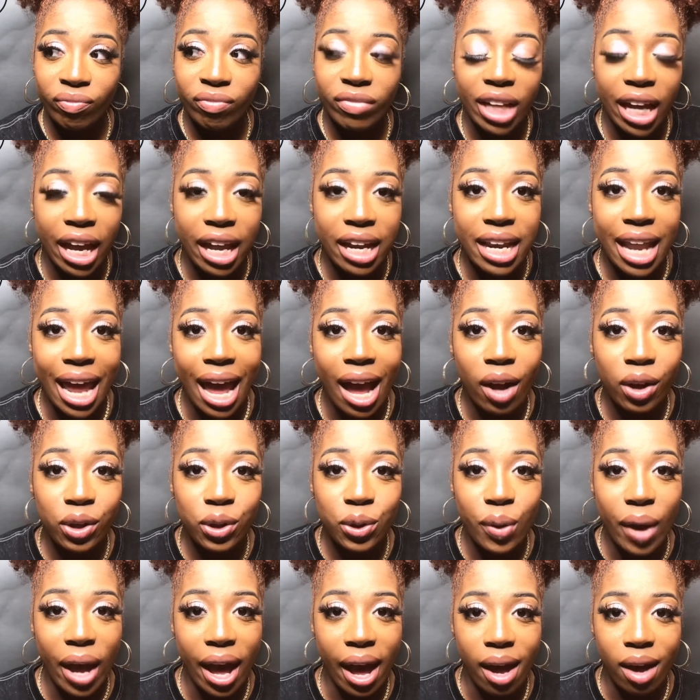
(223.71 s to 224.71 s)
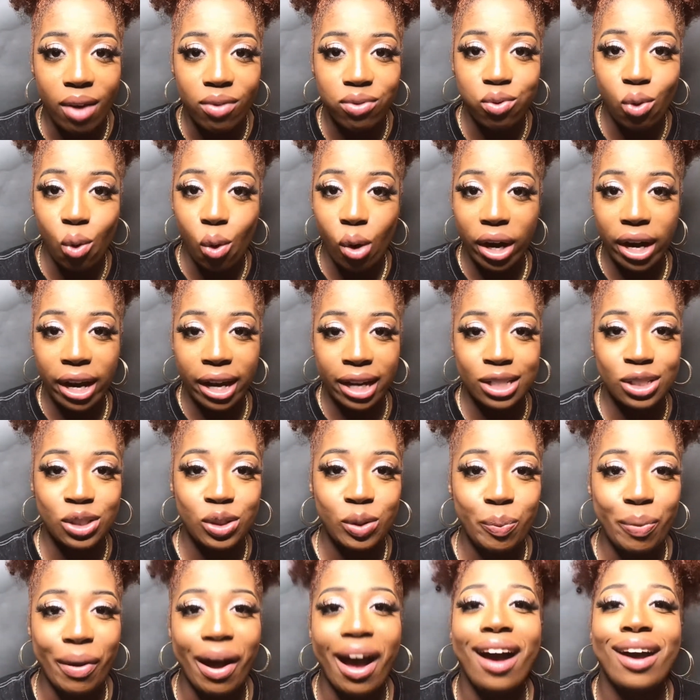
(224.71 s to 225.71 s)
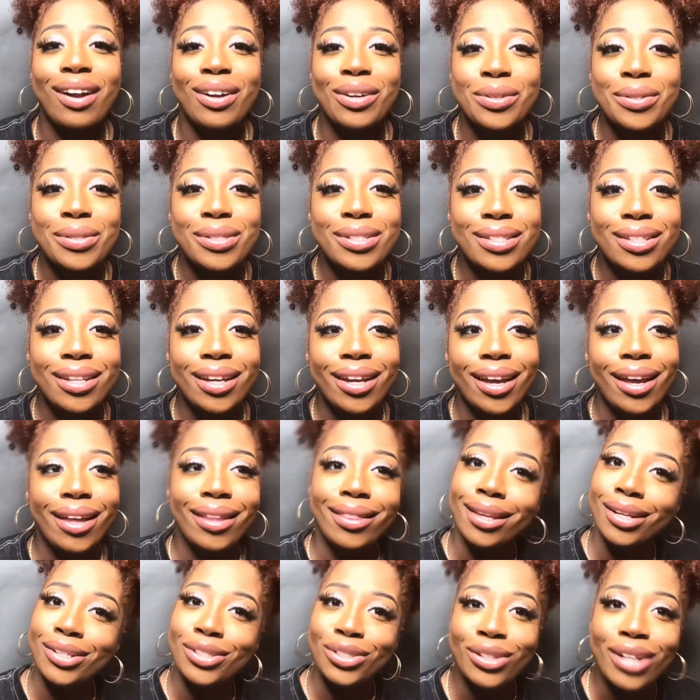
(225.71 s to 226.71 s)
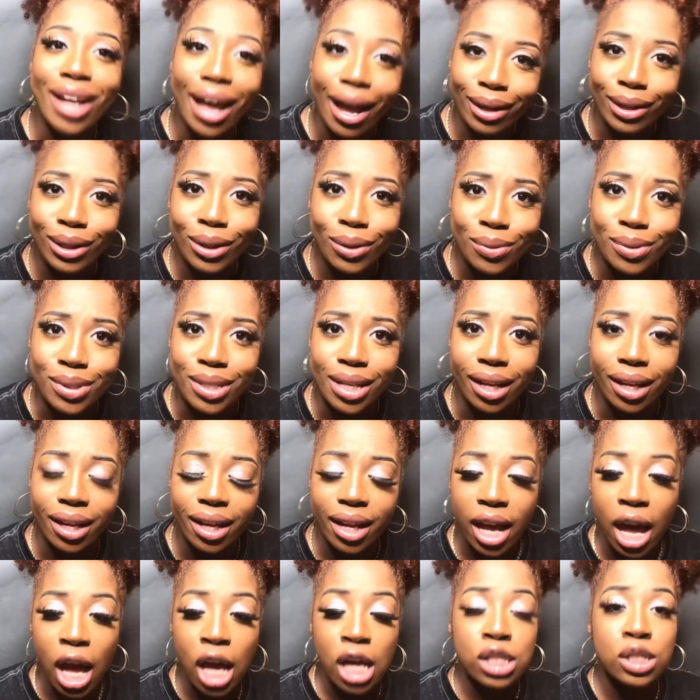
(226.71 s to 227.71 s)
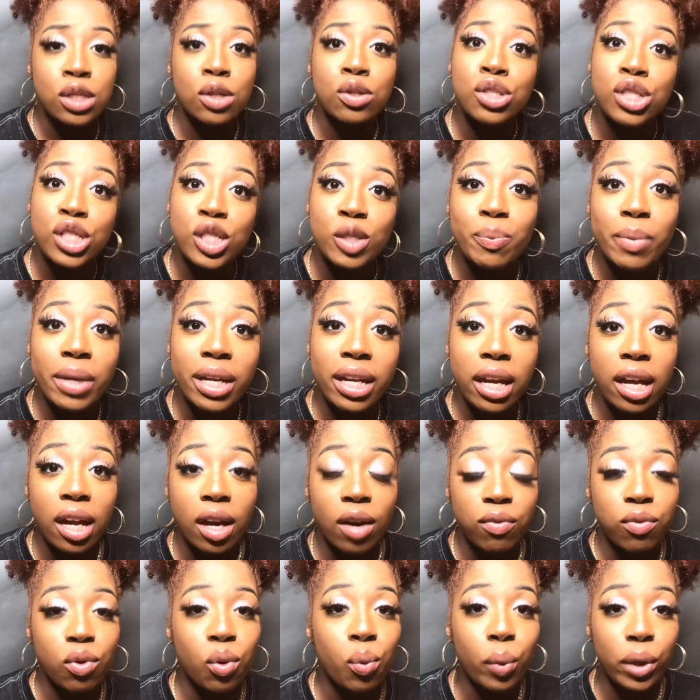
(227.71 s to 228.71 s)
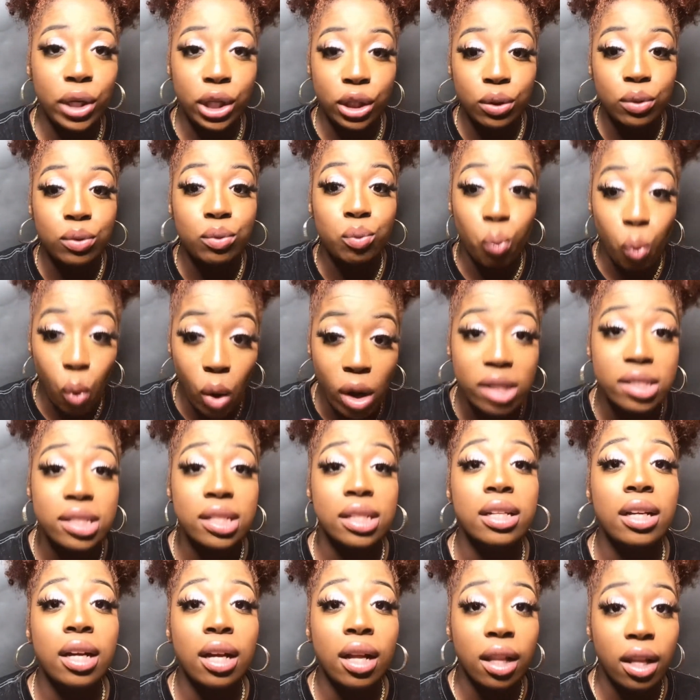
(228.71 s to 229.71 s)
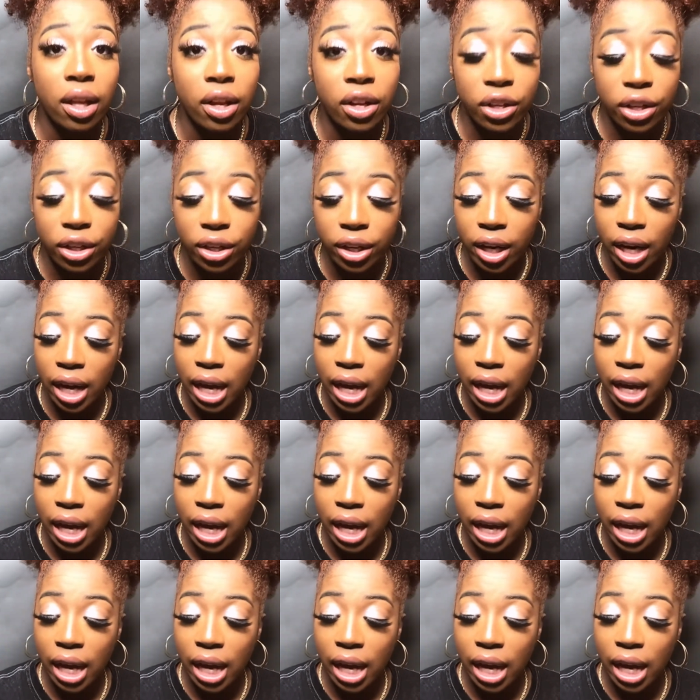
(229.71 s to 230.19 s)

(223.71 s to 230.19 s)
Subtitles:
And now you have 4 extra bottles that you're not using. So just be careful when you want to declutter.